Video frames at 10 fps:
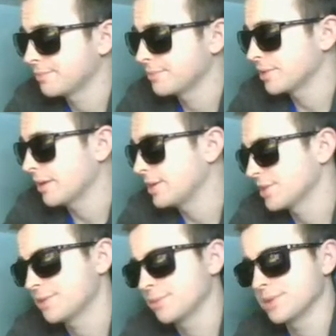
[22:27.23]
So I
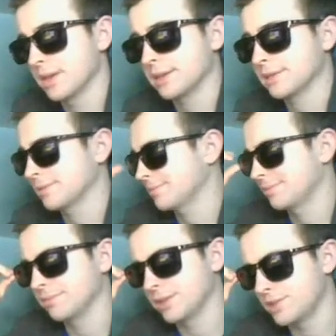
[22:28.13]
just was like,
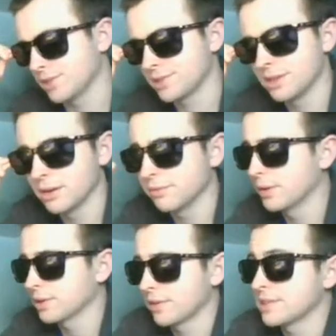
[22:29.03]
let's just, you know,
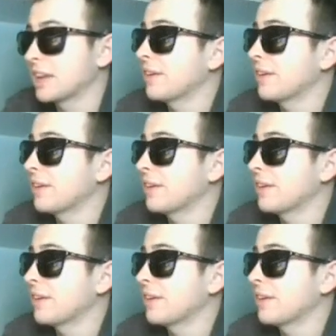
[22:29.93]
focus on this.